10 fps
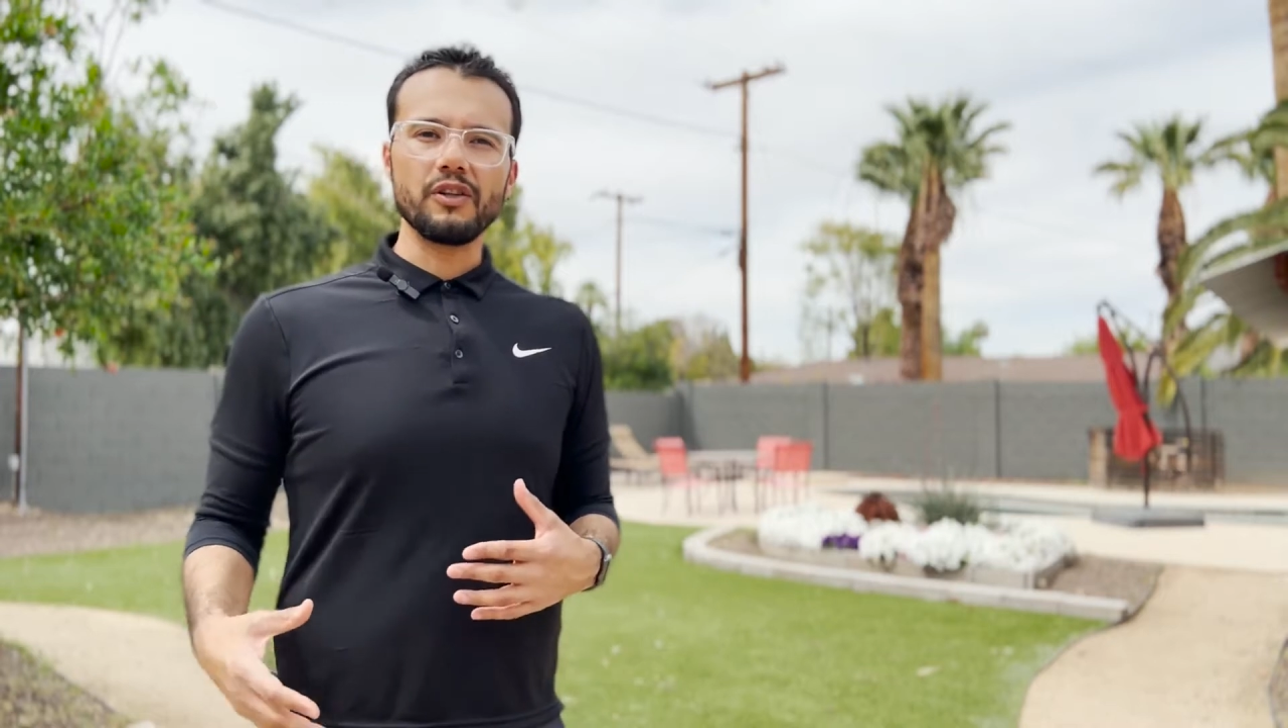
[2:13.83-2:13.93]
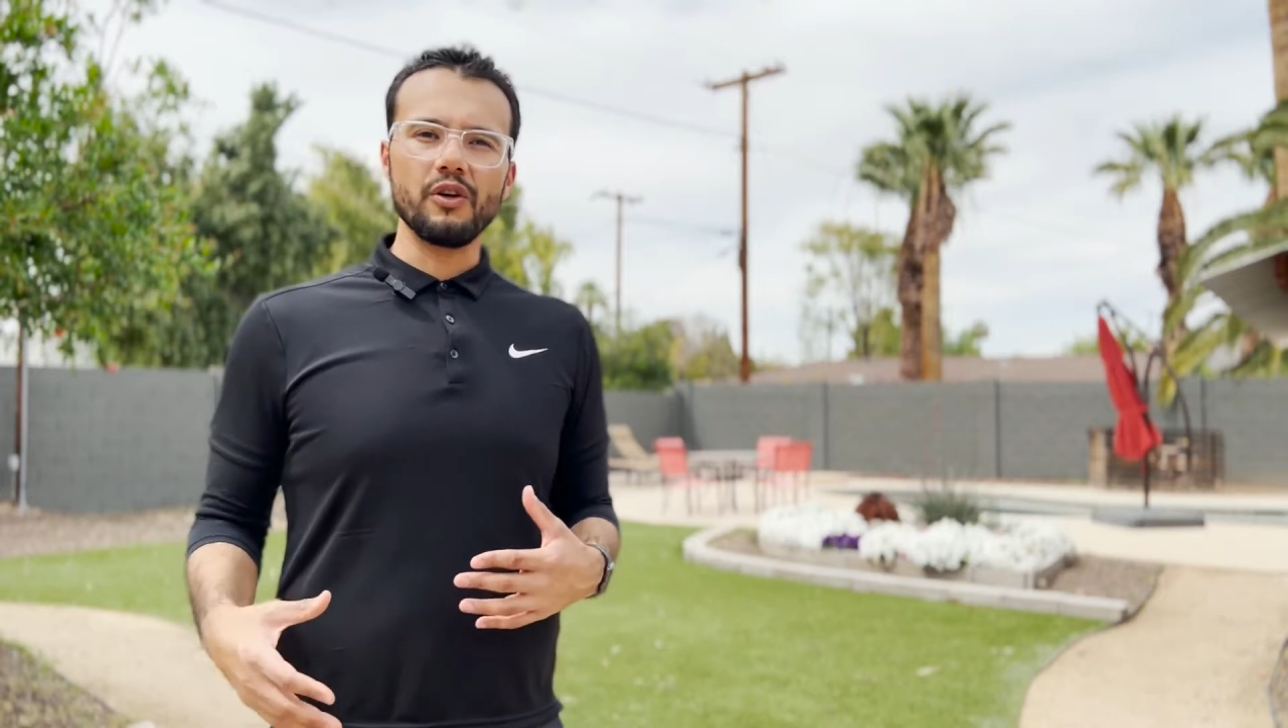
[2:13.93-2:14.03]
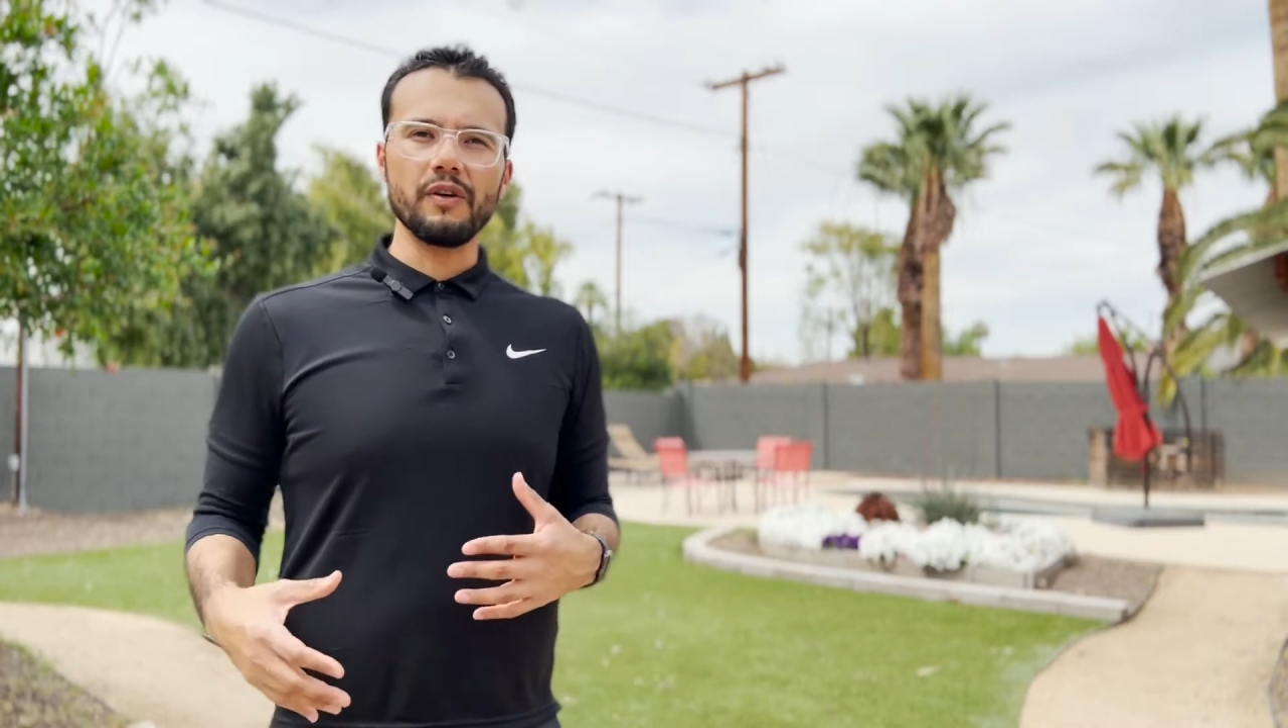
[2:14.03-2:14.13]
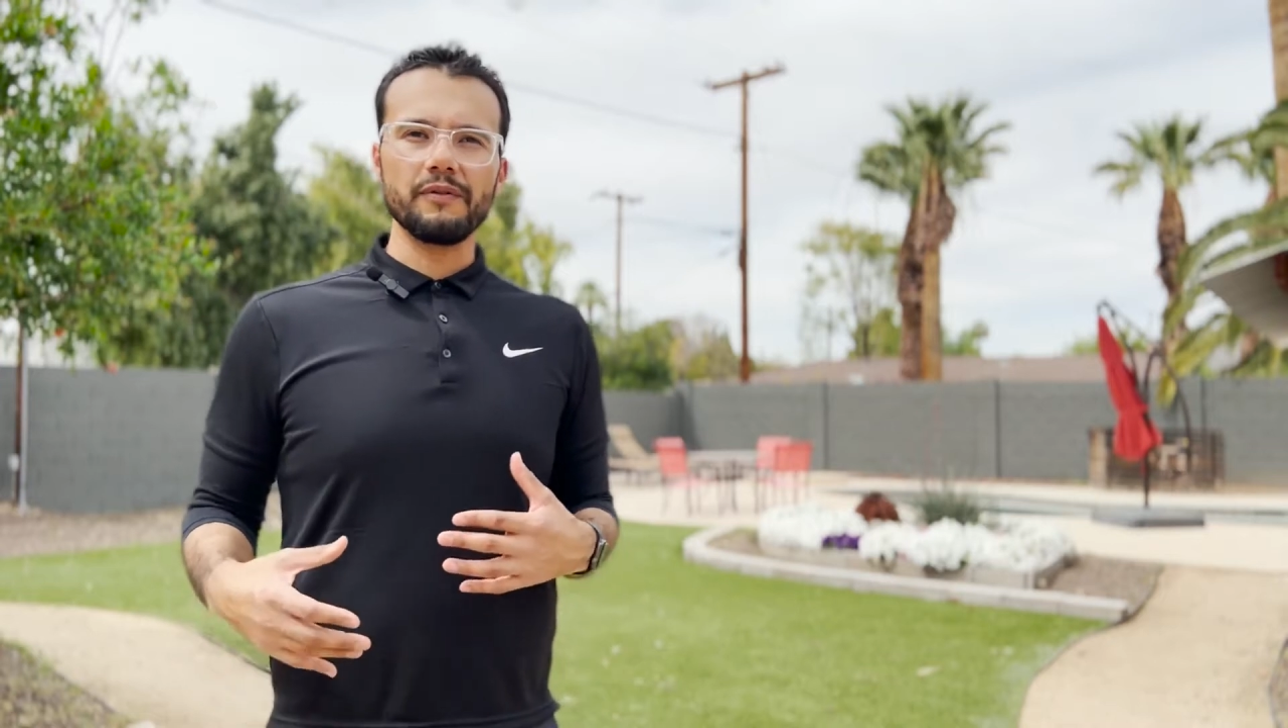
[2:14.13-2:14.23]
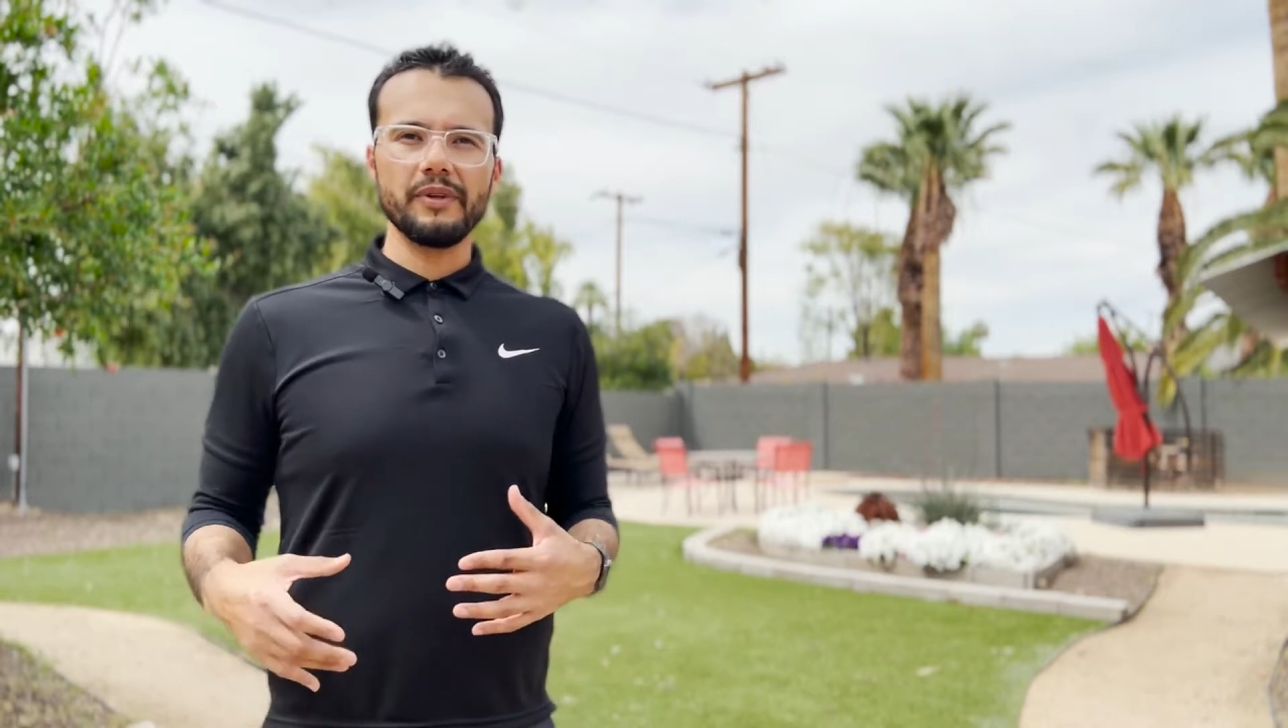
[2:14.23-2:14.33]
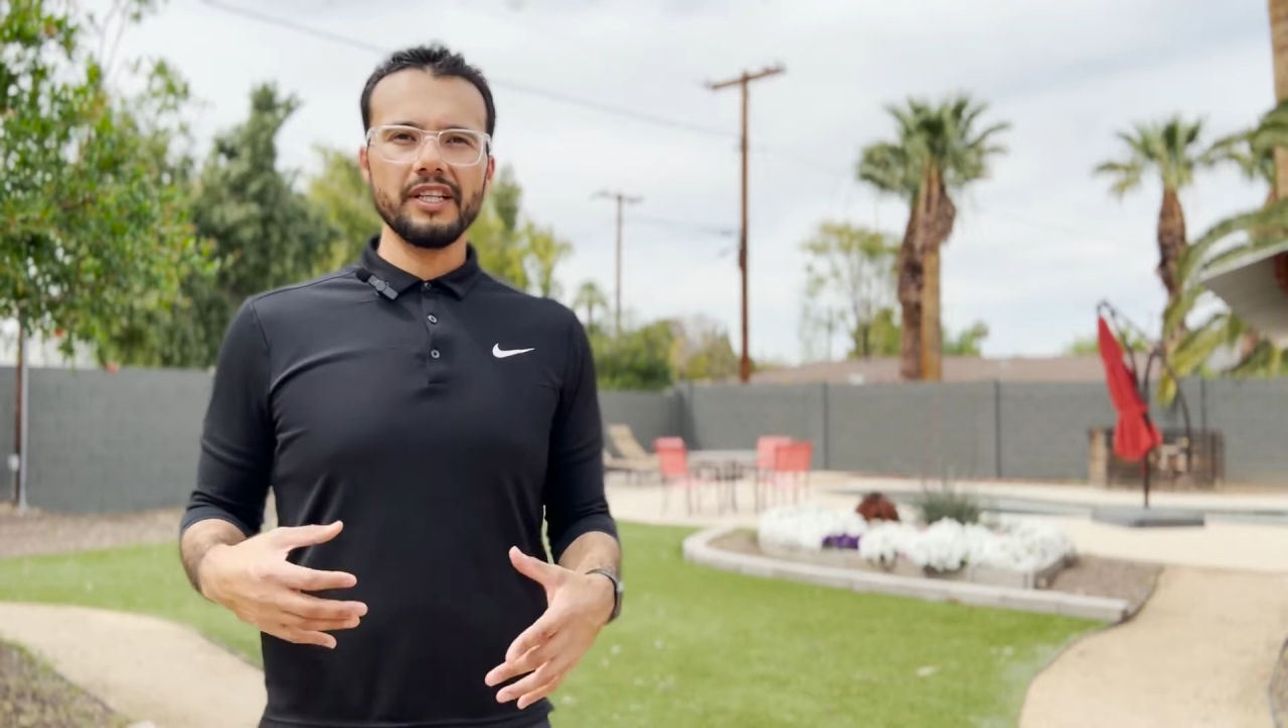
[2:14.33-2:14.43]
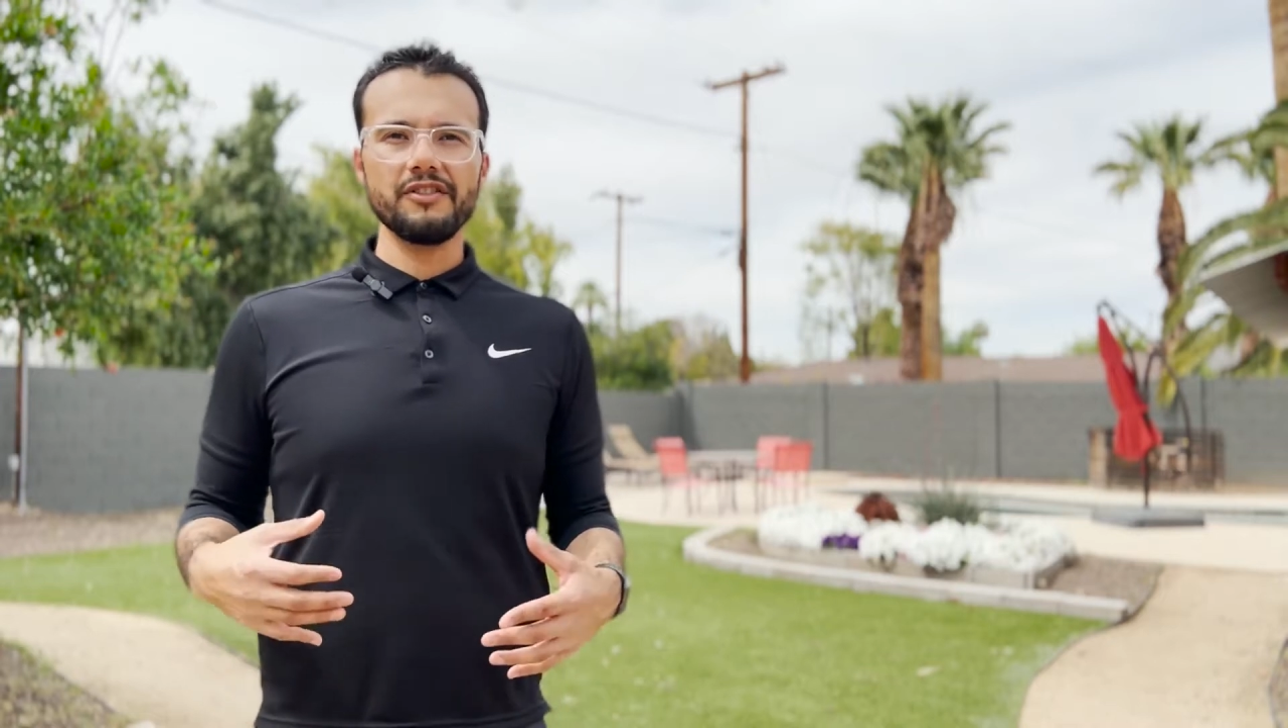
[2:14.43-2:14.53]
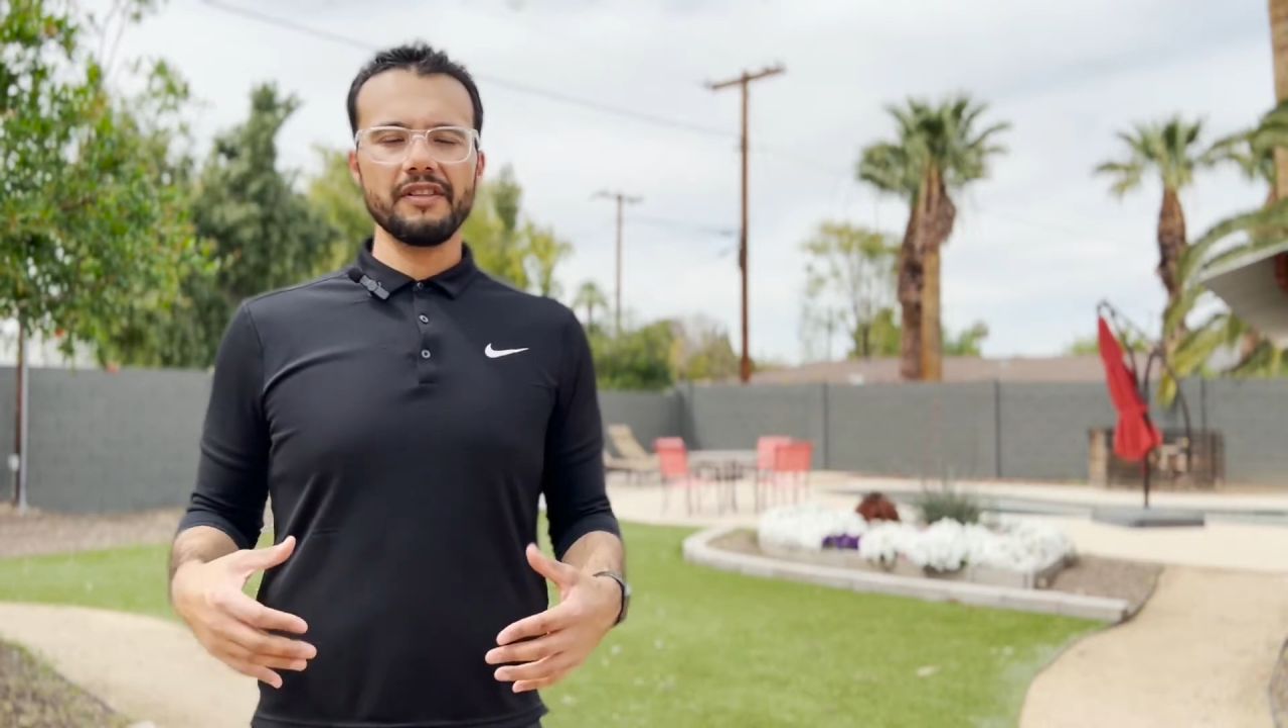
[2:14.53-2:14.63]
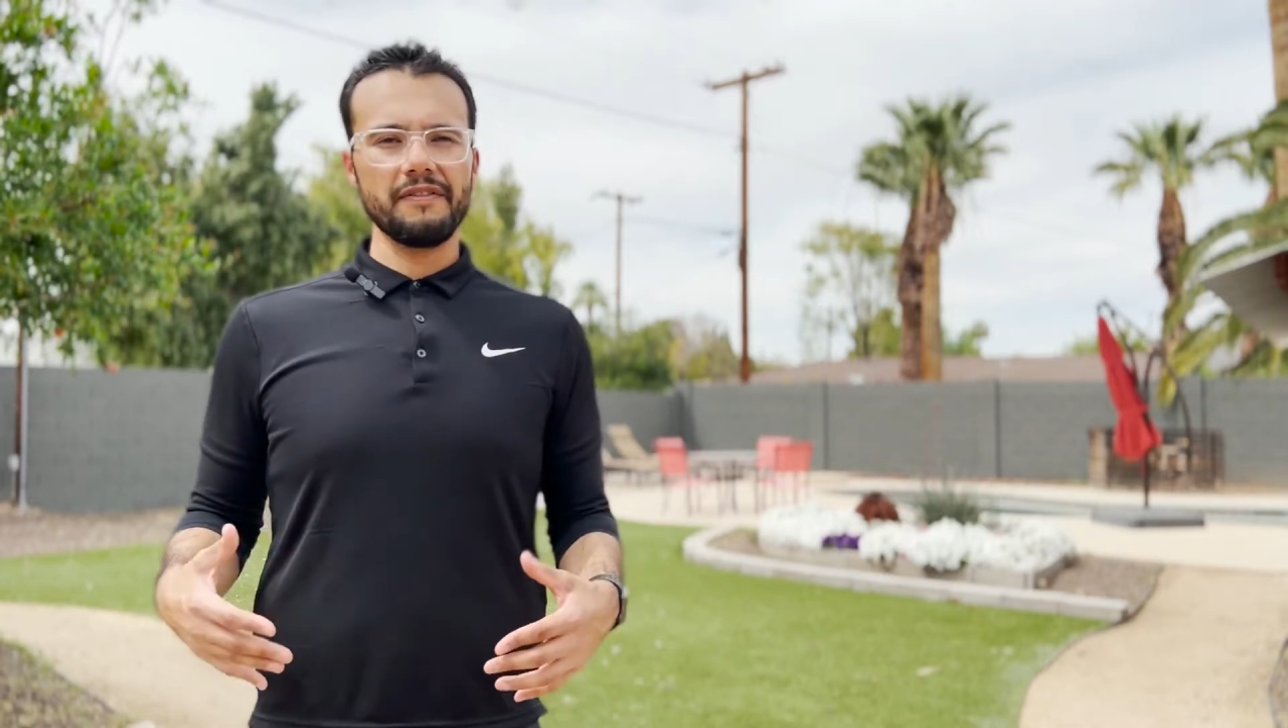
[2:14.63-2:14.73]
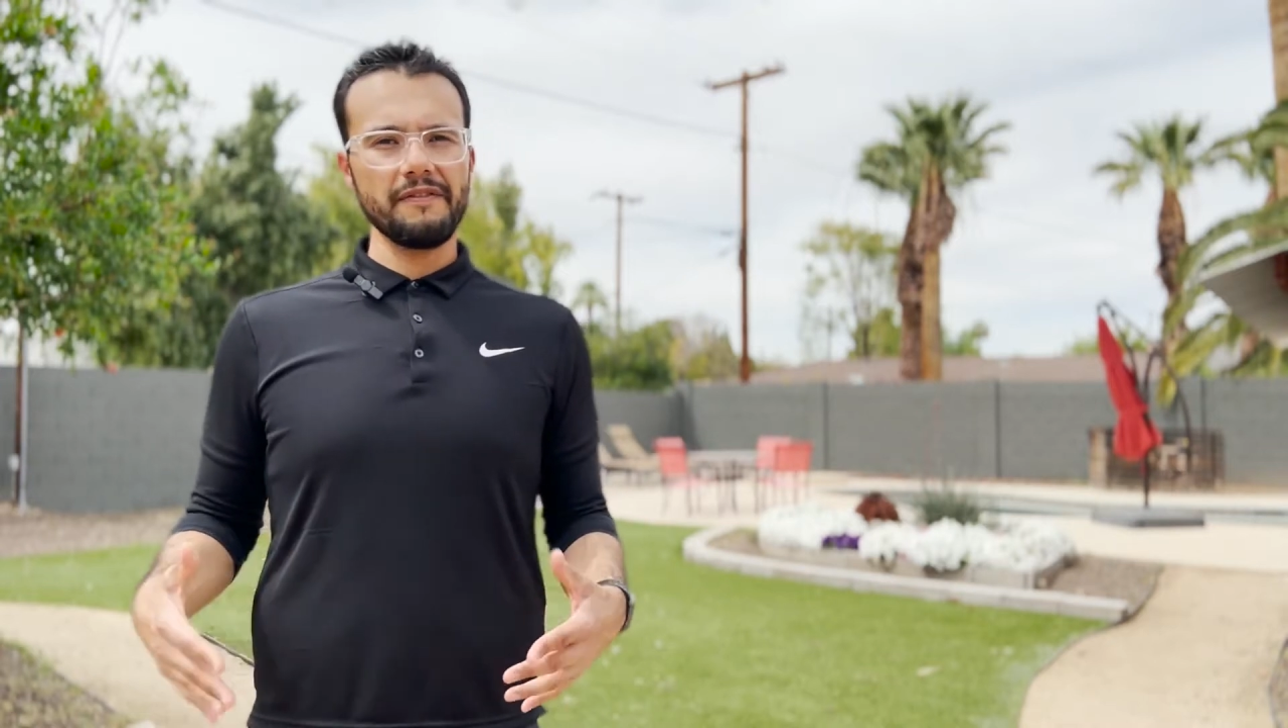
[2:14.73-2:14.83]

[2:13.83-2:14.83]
goal of 300